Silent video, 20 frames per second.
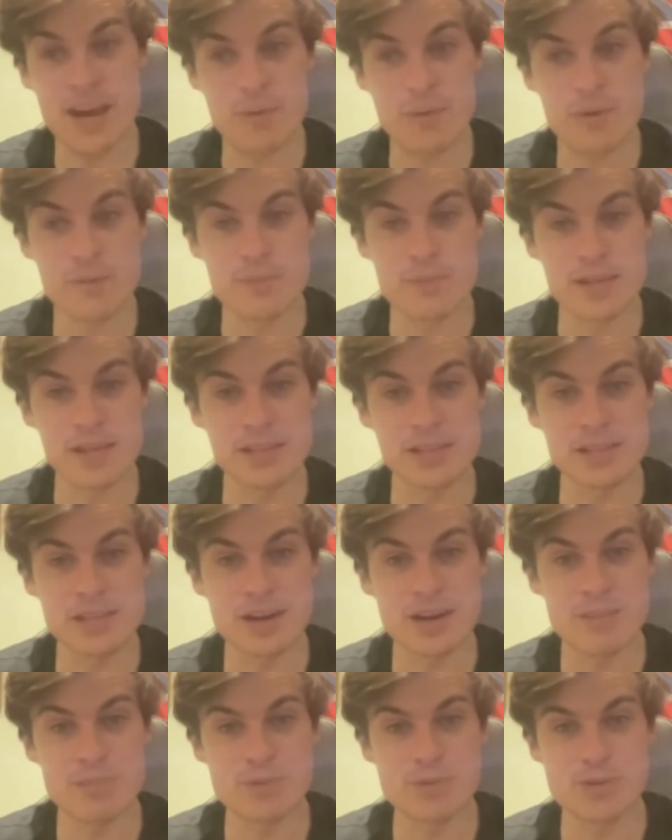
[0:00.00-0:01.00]
with a
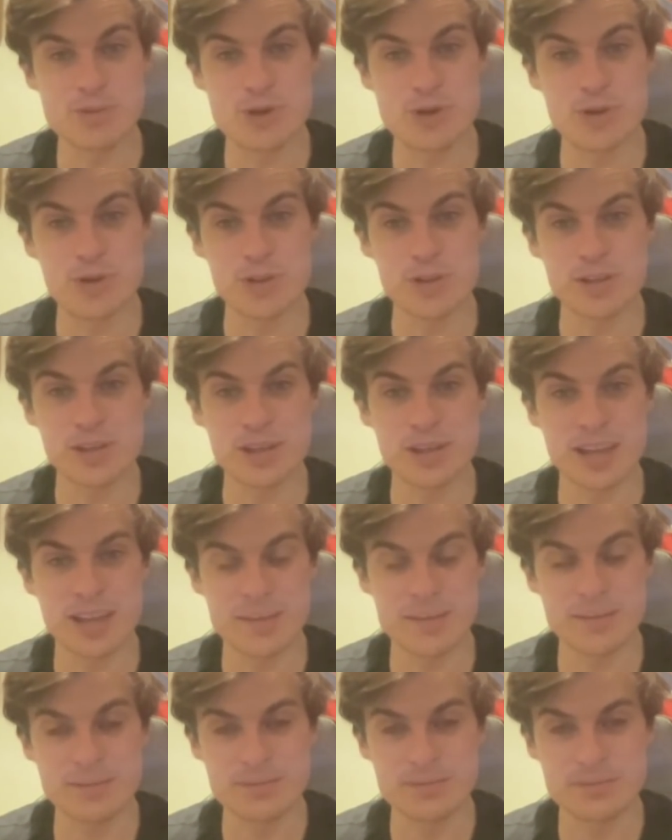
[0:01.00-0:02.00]
military patrol in like
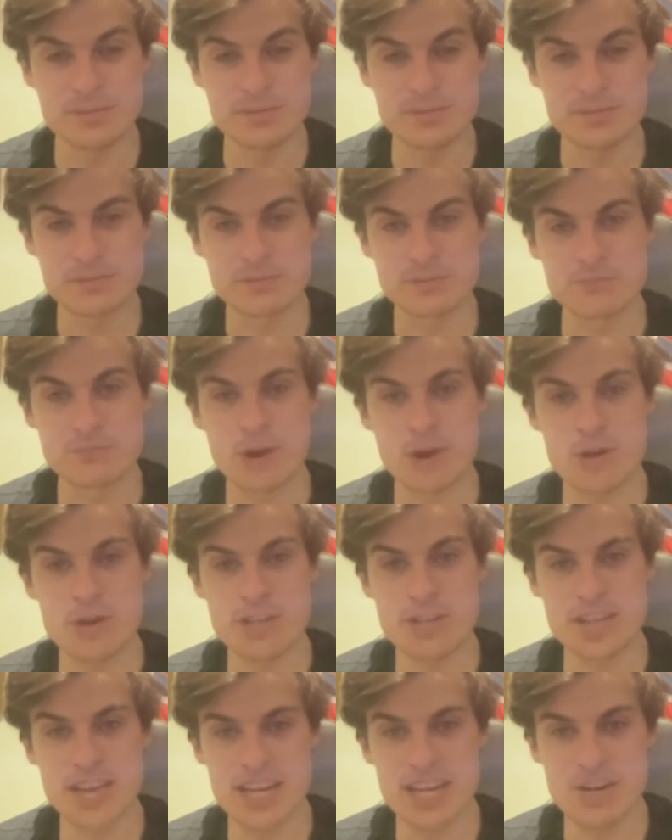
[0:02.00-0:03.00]

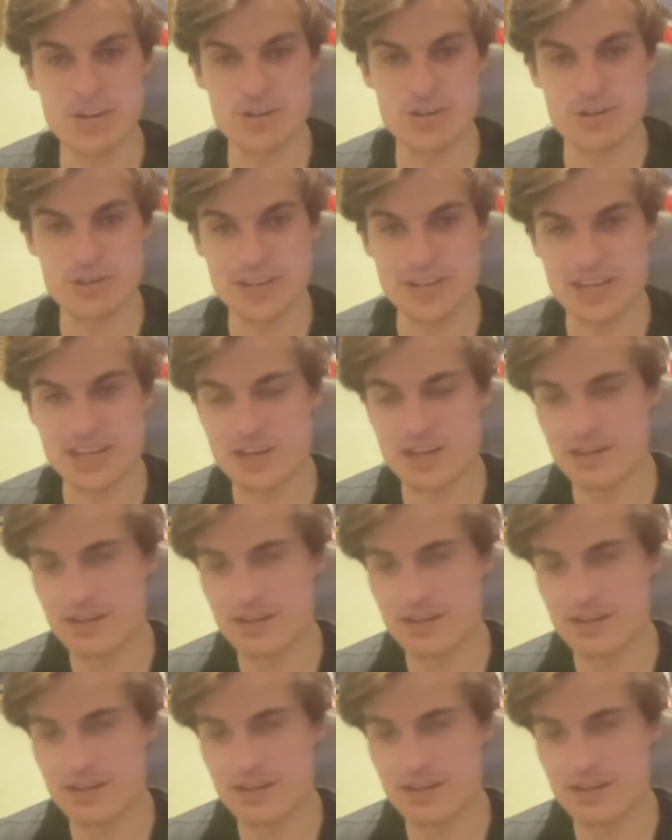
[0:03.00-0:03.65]
Mogadishu, did he?